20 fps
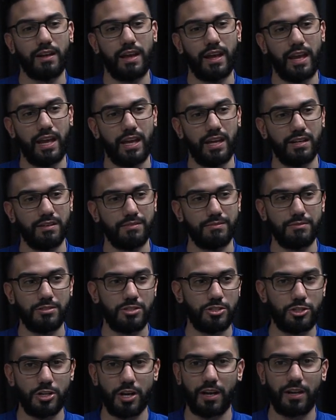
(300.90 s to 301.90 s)
and
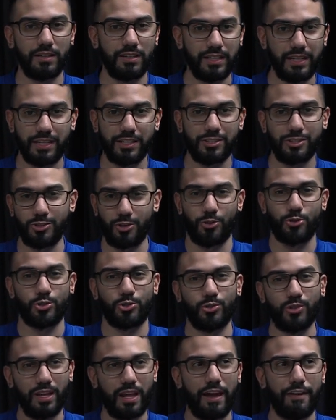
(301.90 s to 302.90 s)
juggling a
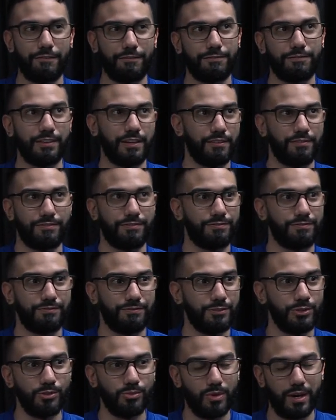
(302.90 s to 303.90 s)
social life, if
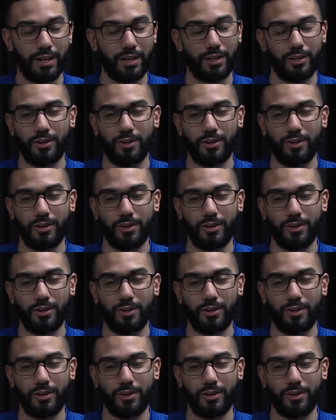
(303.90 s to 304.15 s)
you want to